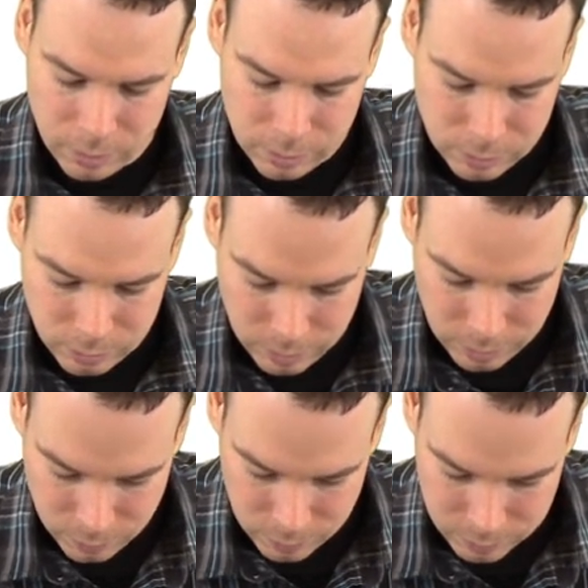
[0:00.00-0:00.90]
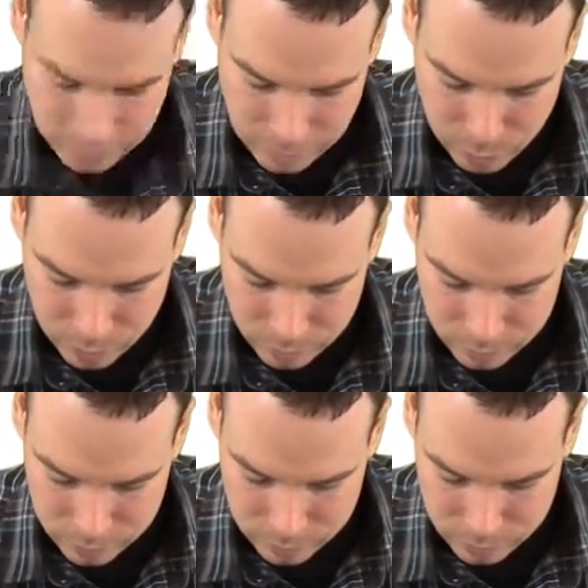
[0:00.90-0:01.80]
So that, for example,
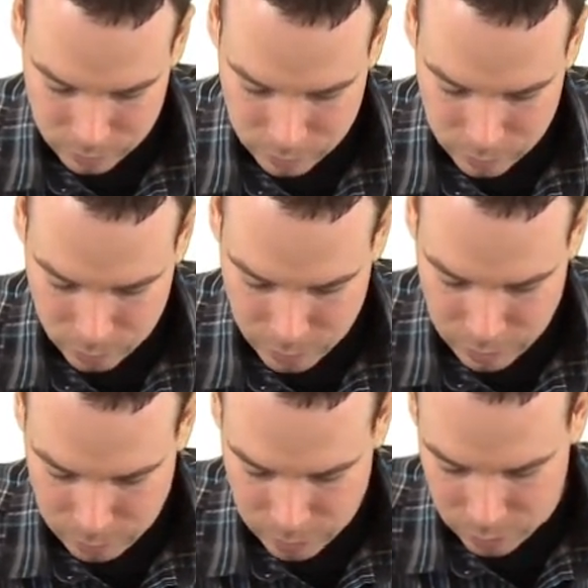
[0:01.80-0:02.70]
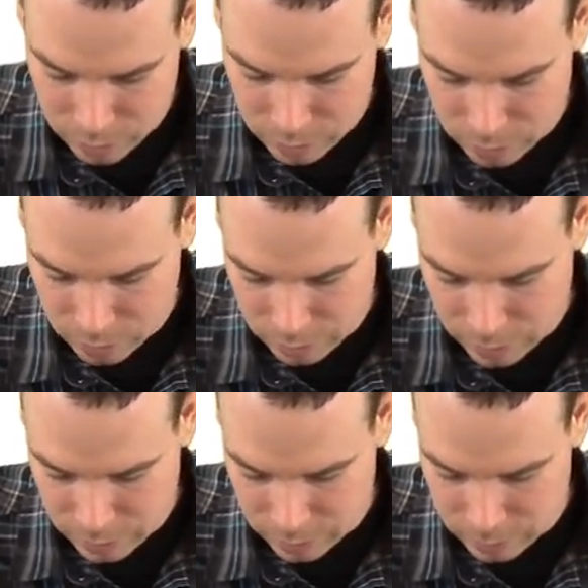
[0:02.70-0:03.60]
when I'm out here
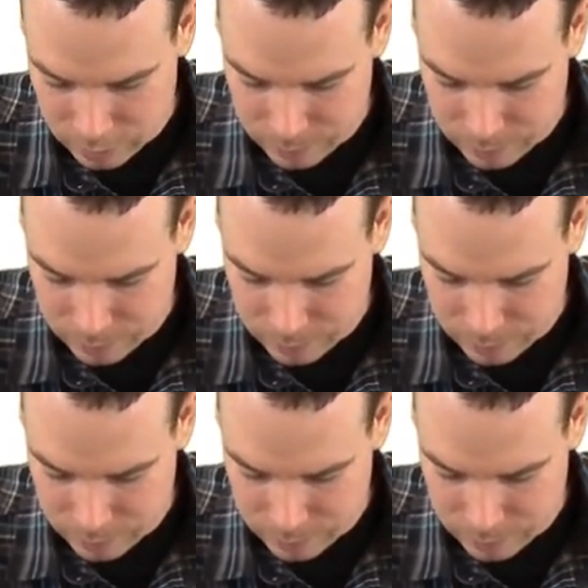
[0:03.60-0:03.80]
at